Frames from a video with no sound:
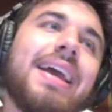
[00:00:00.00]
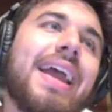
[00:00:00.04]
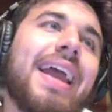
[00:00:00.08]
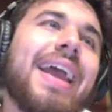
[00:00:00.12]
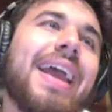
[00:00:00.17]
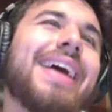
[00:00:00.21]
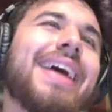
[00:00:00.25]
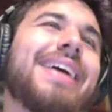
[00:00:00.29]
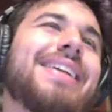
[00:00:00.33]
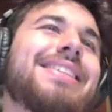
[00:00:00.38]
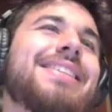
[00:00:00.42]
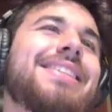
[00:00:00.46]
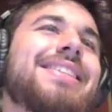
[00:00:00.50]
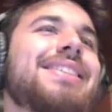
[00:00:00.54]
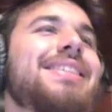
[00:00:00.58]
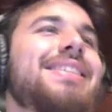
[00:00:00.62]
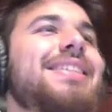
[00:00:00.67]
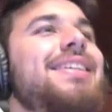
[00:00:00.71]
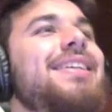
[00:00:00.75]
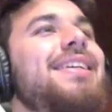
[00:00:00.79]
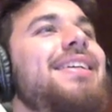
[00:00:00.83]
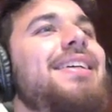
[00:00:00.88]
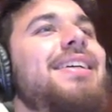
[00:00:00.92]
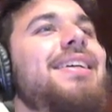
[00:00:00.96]
And
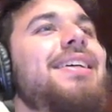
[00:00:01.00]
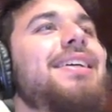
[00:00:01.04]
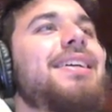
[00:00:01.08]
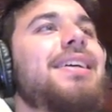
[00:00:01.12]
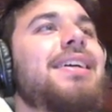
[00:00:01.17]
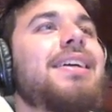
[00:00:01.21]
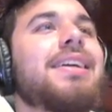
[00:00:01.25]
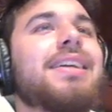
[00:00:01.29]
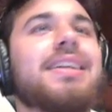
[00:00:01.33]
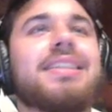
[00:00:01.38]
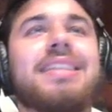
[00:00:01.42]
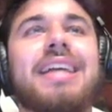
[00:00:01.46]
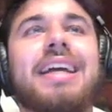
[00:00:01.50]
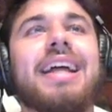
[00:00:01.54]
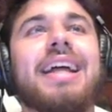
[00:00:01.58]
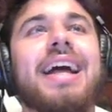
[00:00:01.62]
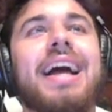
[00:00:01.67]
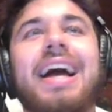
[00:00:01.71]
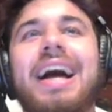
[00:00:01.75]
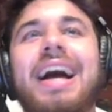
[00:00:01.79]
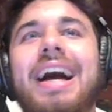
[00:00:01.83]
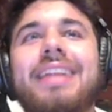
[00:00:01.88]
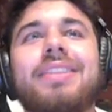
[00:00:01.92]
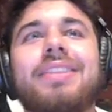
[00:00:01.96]
because
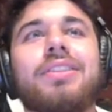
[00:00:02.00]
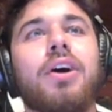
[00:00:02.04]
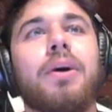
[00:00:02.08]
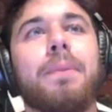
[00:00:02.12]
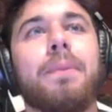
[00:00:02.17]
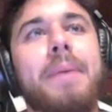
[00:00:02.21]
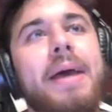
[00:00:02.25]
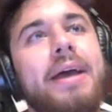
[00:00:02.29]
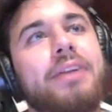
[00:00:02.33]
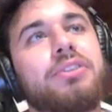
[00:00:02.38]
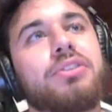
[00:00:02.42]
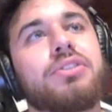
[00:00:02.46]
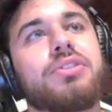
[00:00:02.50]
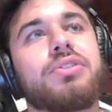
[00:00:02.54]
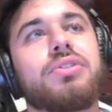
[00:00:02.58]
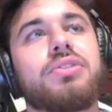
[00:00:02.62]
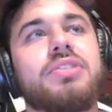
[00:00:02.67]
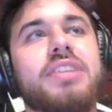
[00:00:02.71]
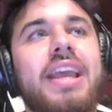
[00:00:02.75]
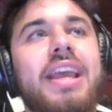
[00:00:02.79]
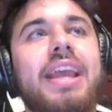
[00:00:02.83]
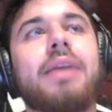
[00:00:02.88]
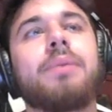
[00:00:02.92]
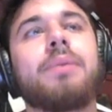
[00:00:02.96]
I thought Patrick
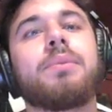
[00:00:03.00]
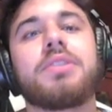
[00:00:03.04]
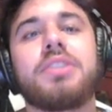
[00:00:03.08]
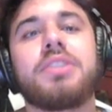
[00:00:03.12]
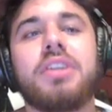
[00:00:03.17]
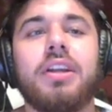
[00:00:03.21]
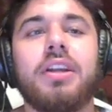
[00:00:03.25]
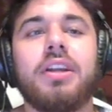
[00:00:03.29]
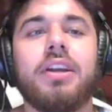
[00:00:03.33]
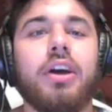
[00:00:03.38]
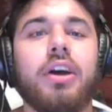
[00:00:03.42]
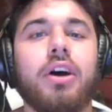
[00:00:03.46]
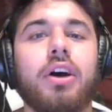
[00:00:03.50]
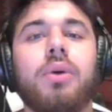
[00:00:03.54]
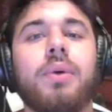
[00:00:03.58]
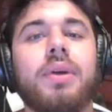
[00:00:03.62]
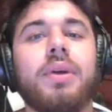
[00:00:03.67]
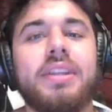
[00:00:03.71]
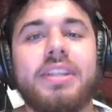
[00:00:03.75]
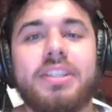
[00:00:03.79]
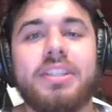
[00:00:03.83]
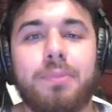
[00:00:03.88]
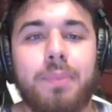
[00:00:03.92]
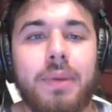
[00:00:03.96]
Surtain was going to
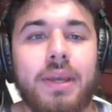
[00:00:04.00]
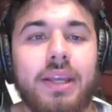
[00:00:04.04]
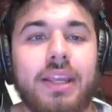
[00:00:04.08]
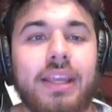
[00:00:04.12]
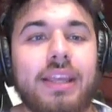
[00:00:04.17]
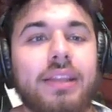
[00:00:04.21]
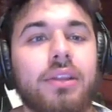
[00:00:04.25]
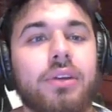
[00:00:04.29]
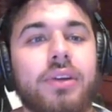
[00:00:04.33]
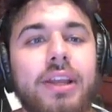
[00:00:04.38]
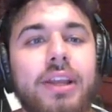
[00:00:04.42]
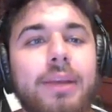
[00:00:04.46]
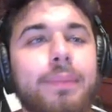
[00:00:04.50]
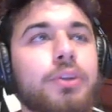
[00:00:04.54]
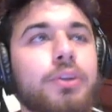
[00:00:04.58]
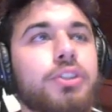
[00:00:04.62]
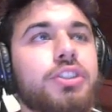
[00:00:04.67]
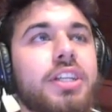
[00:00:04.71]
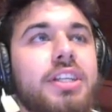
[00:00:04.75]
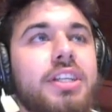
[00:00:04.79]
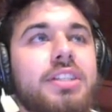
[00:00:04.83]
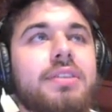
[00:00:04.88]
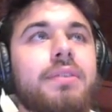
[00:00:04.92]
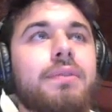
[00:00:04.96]
go in this pick. Either him
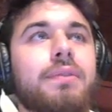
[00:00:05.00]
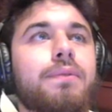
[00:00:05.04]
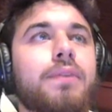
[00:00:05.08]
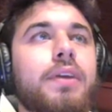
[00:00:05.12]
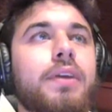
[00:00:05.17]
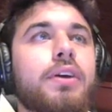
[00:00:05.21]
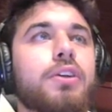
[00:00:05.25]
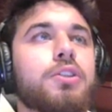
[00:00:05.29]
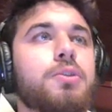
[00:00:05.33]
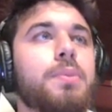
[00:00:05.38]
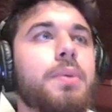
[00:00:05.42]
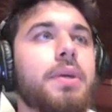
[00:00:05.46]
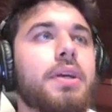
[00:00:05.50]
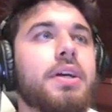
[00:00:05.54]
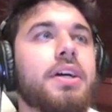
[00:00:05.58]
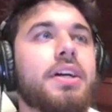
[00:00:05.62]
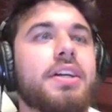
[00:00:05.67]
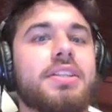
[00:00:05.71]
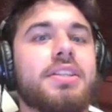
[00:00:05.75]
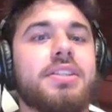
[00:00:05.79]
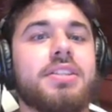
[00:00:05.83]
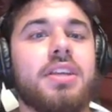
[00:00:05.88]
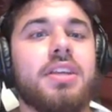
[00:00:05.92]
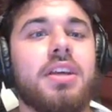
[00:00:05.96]
or Justin Fields,
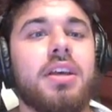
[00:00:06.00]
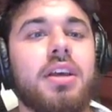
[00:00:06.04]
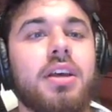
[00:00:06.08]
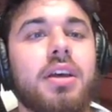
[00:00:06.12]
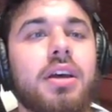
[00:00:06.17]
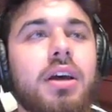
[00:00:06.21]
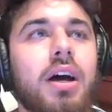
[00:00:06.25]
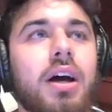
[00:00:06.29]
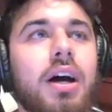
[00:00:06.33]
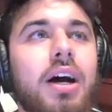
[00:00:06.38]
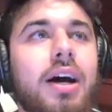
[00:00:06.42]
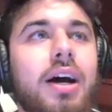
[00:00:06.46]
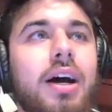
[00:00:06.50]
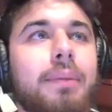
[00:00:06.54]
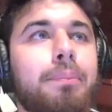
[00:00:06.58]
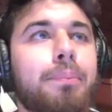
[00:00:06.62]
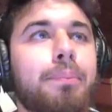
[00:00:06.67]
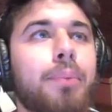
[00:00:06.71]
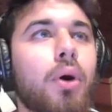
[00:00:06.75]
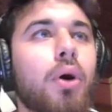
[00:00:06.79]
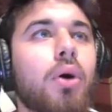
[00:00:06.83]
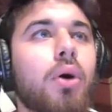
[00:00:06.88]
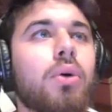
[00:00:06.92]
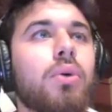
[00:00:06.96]
because
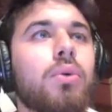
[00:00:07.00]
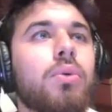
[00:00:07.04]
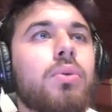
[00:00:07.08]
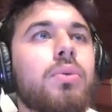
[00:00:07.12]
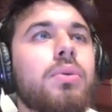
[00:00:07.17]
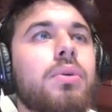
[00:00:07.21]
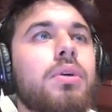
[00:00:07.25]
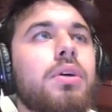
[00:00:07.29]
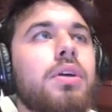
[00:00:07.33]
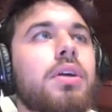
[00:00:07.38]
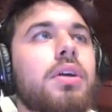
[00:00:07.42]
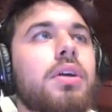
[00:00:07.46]
Bo